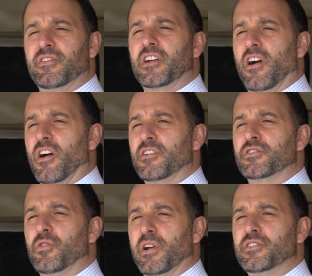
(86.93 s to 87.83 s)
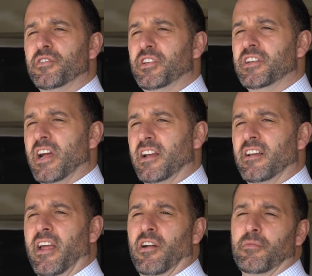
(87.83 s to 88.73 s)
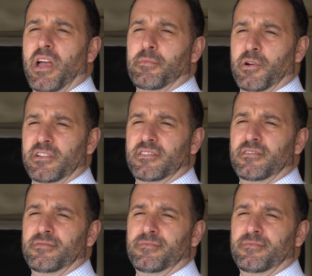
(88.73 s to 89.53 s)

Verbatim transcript: of the cars going to the United Arab Emirates.